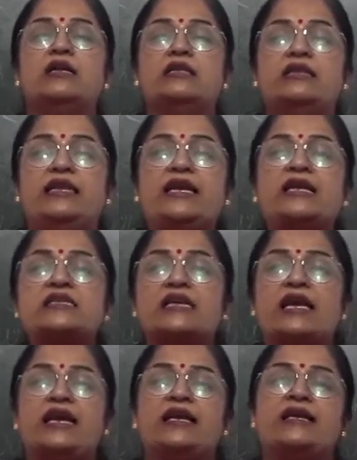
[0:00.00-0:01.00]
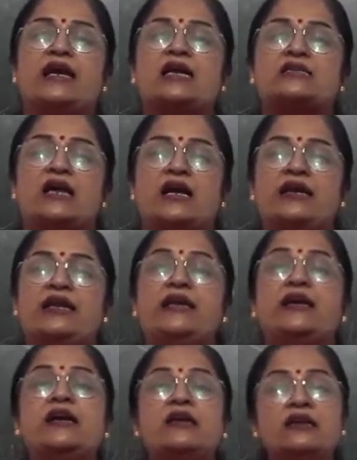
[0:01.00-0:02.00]
These areas are
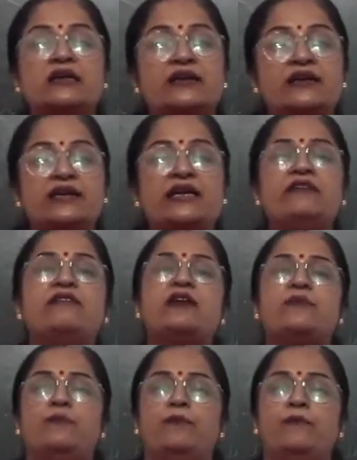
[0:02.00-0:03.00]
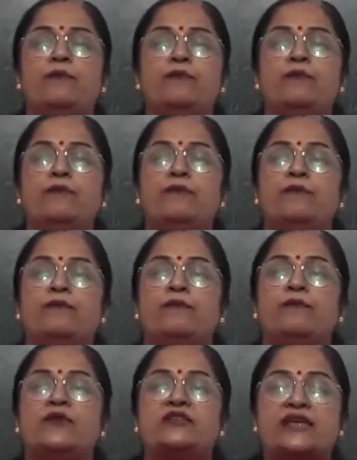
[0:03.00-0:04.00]
near river
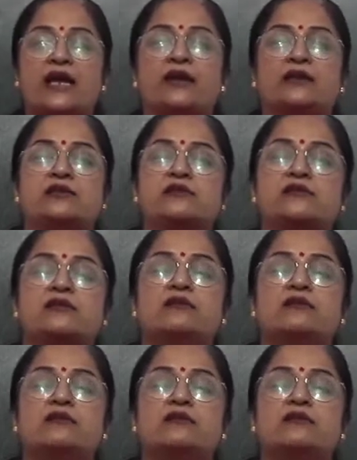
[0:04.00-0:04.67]
channels.